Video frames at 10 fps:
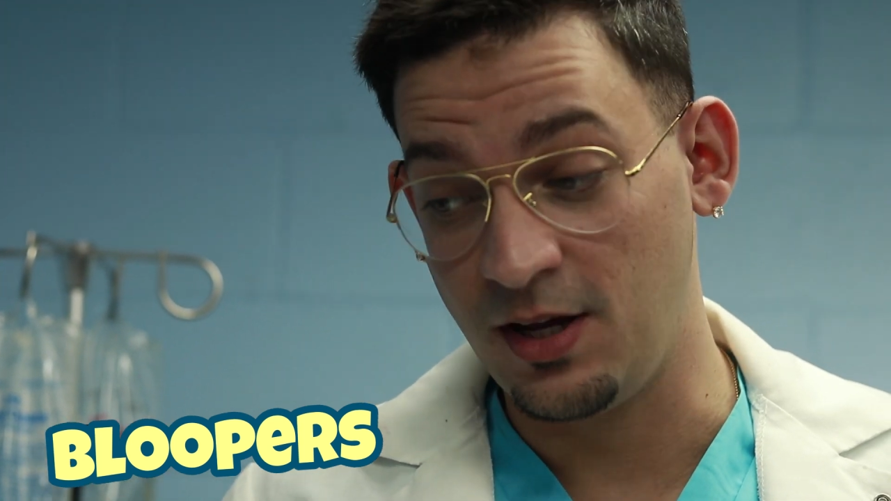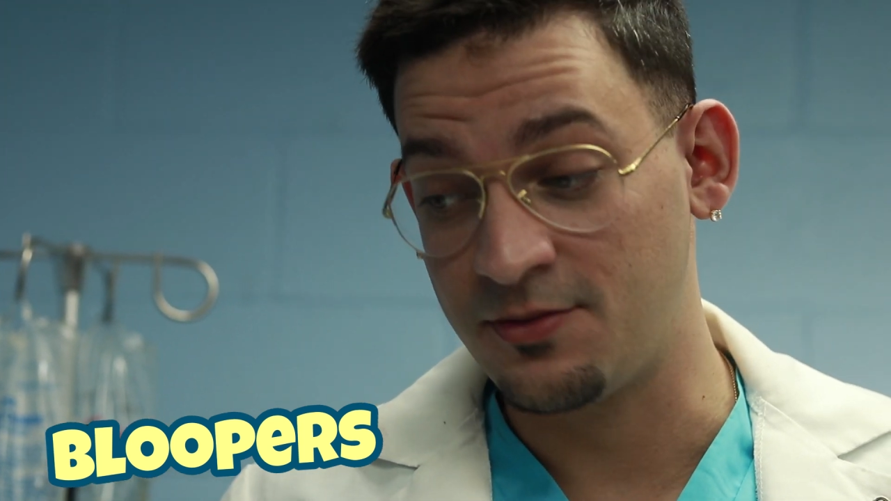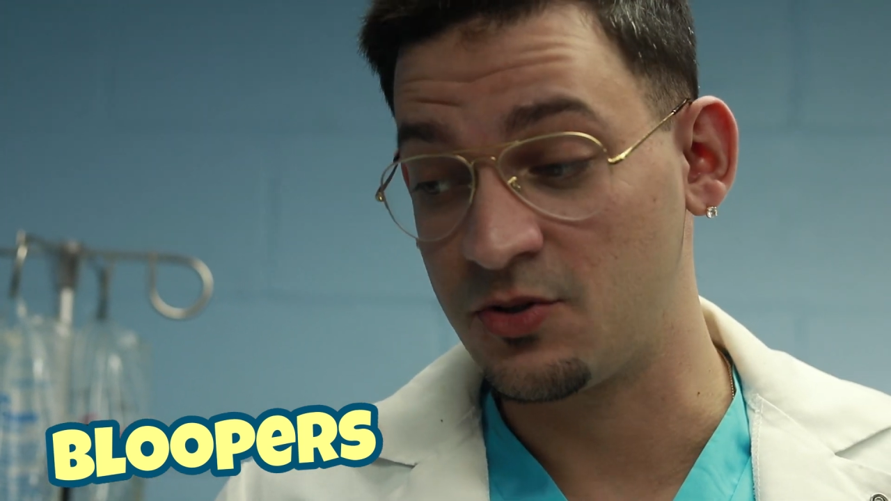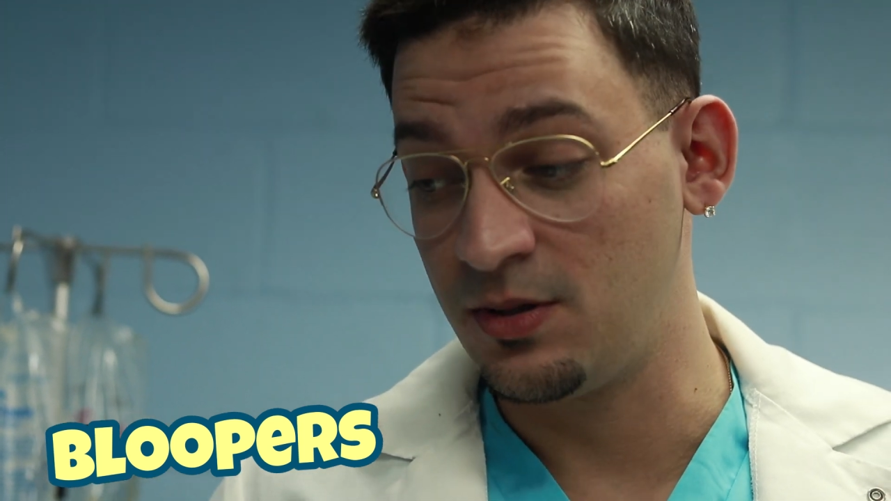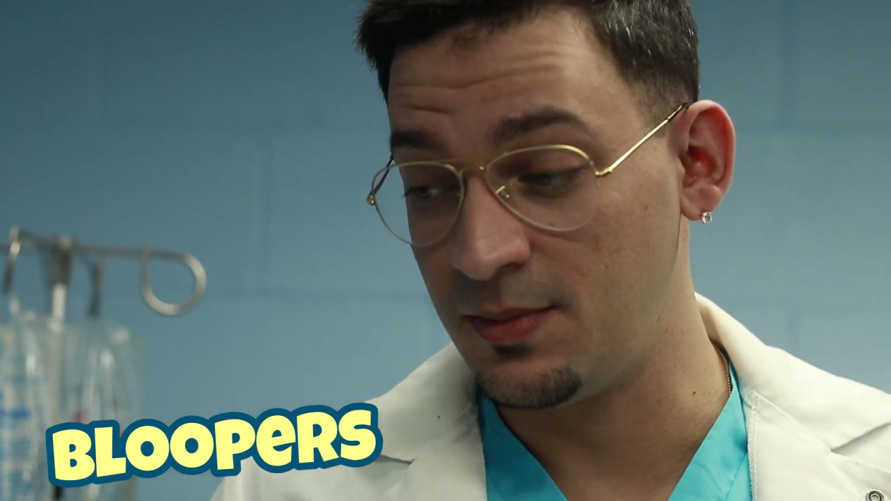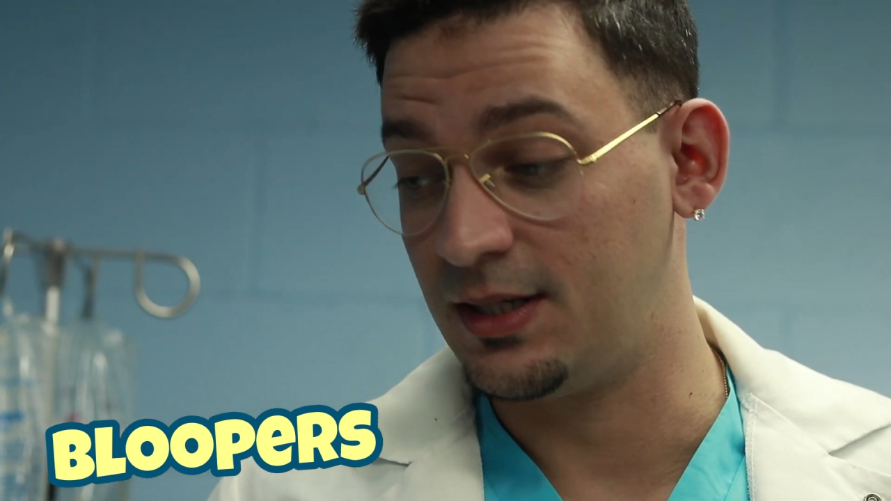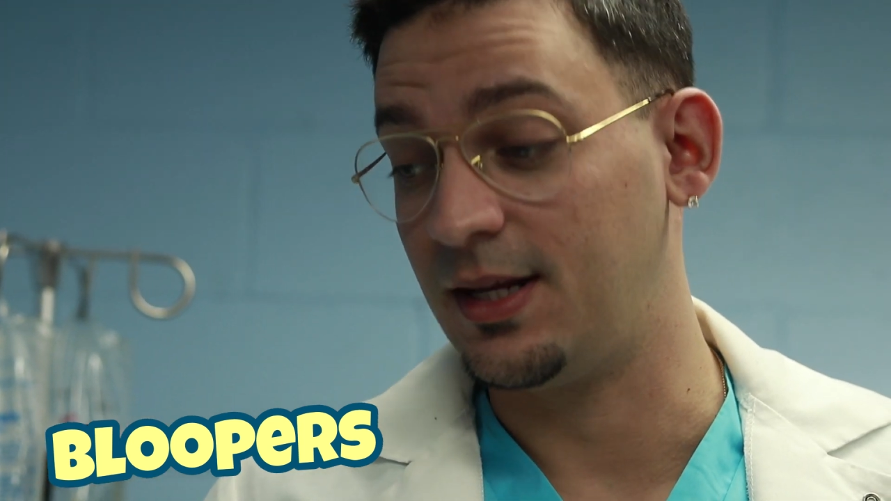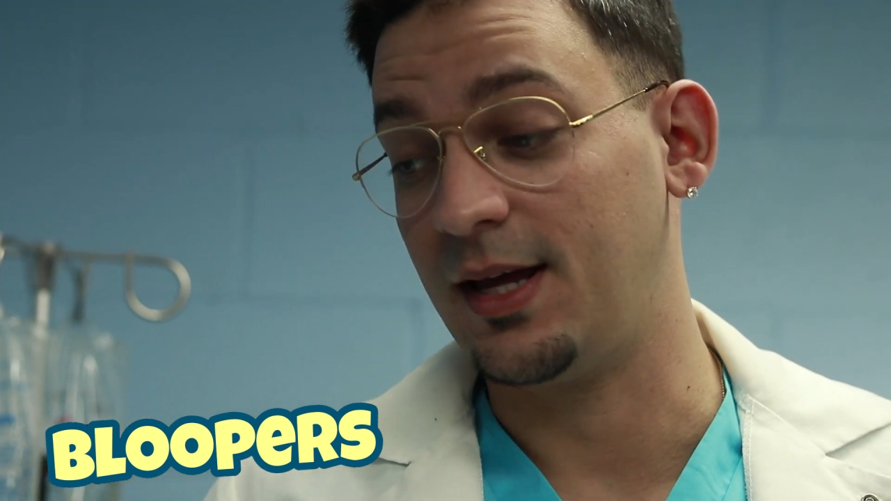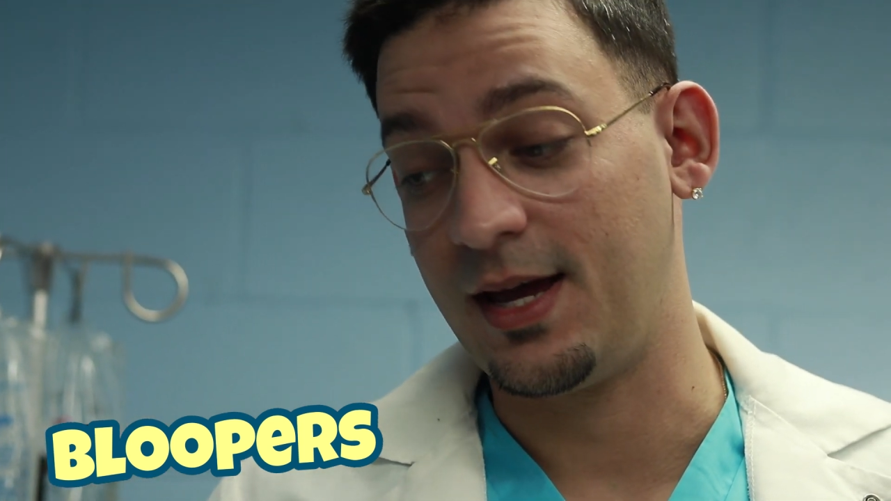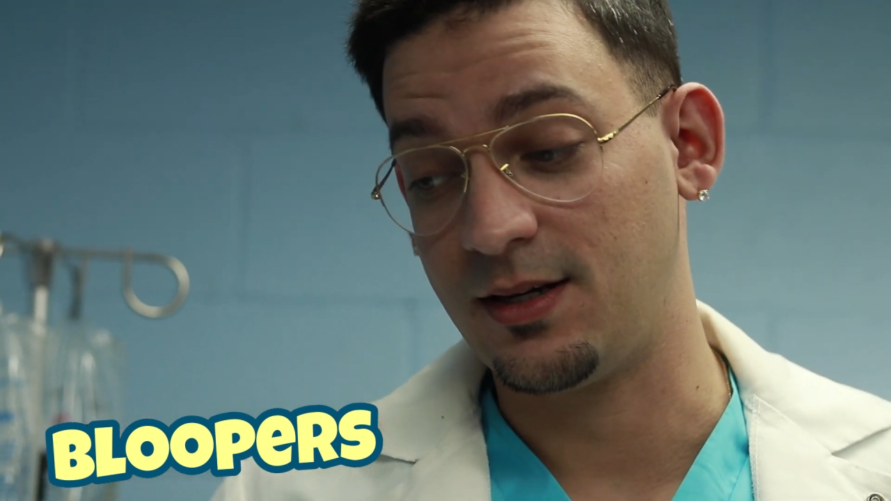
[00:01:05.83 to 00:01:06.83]
left screaming in
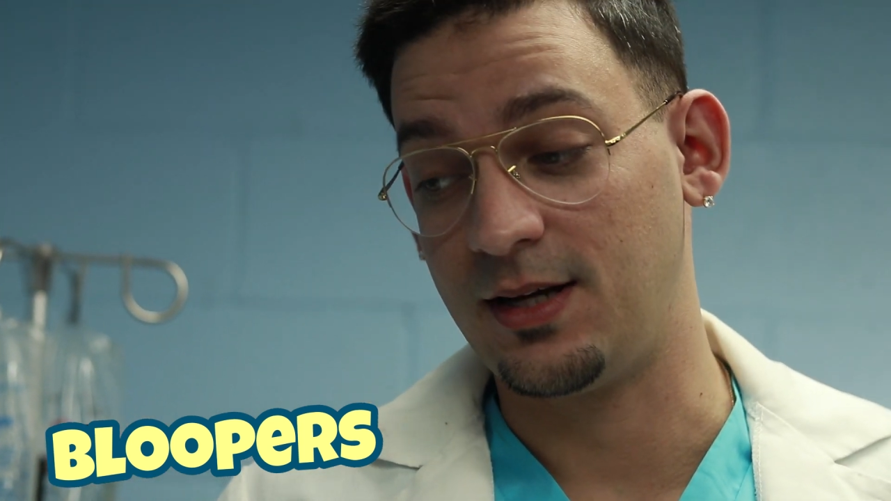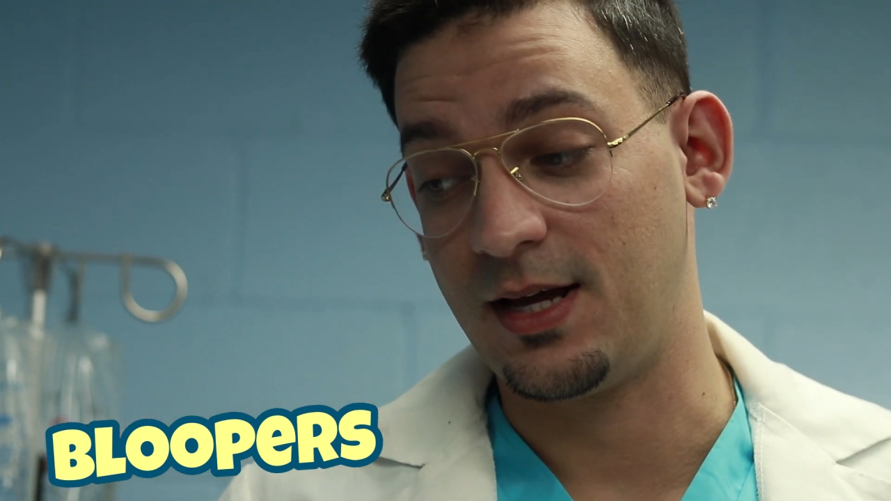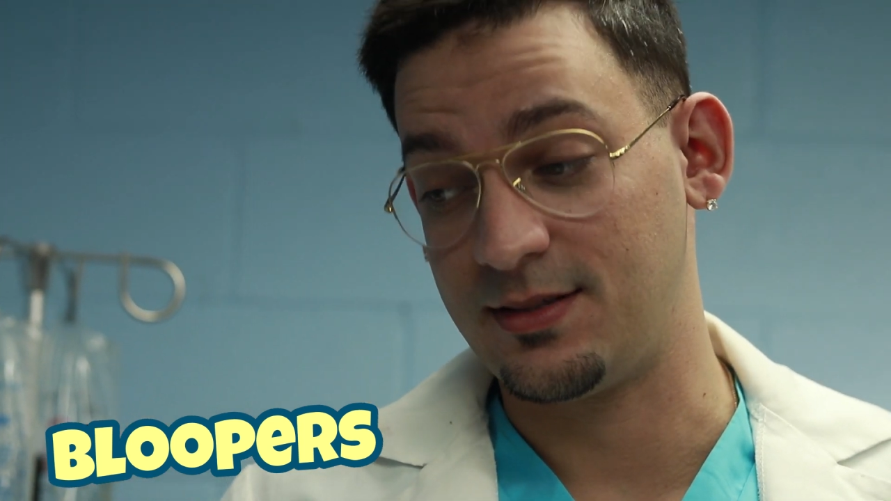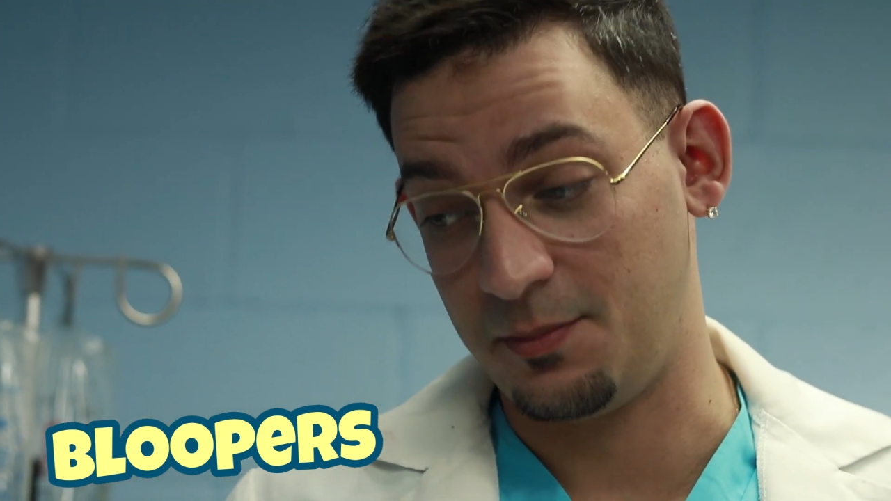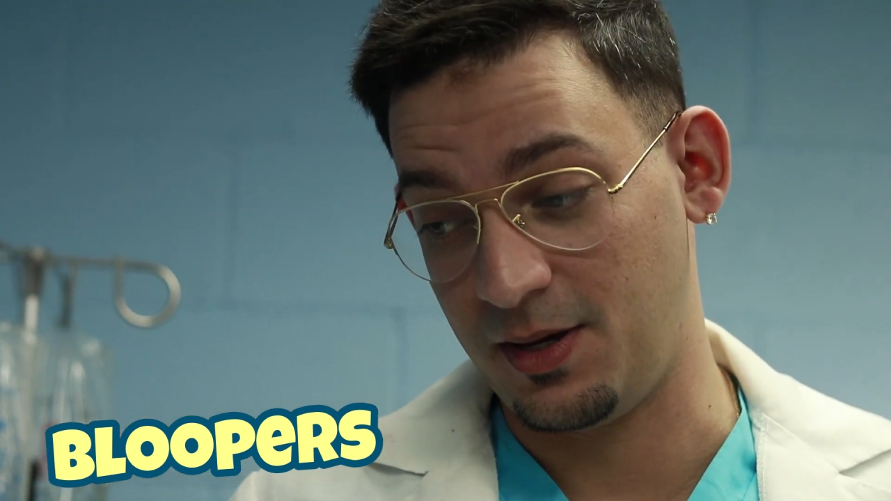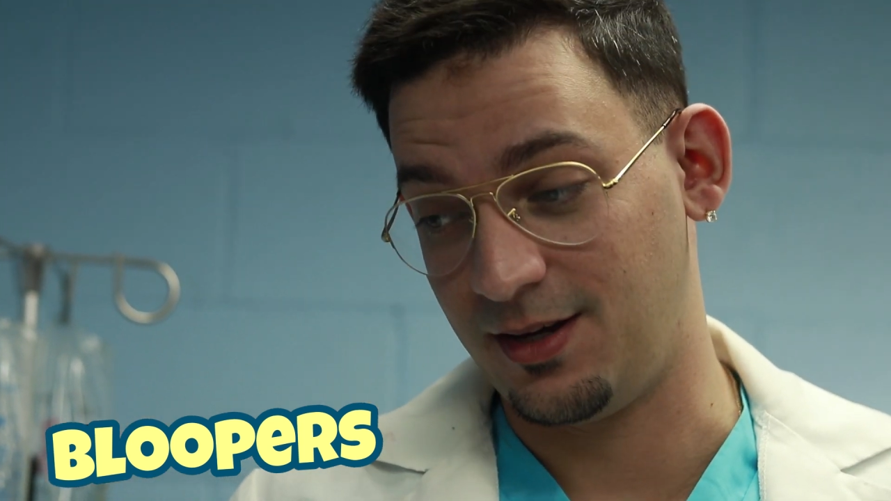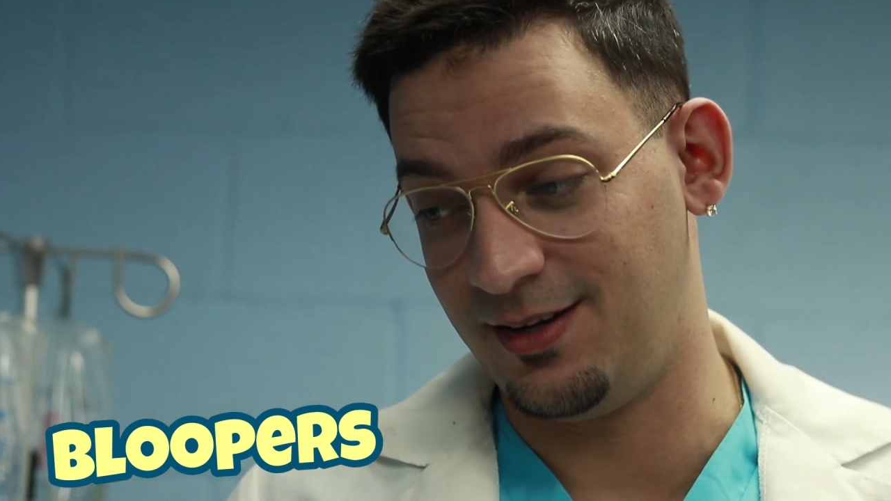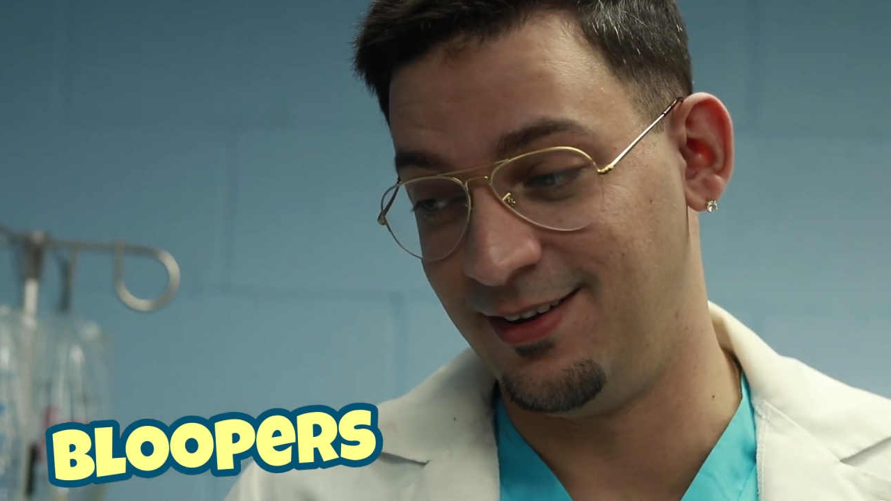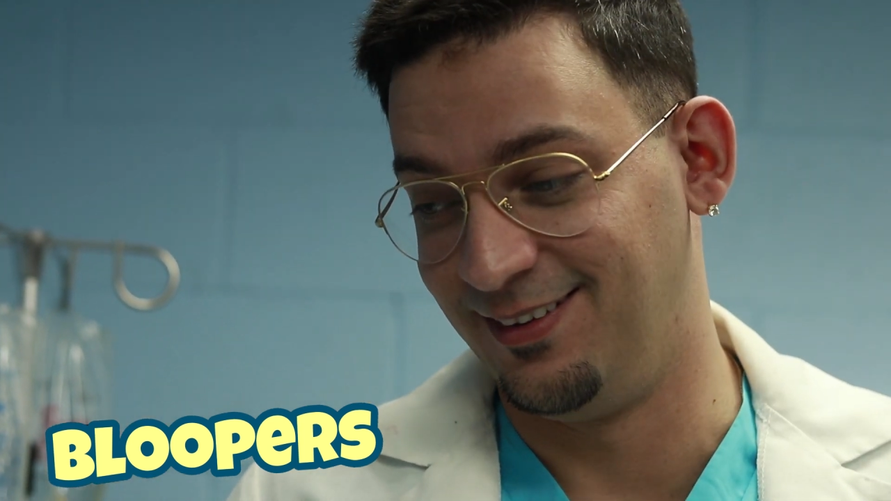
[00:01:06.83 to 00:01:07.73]
an agonizing pain.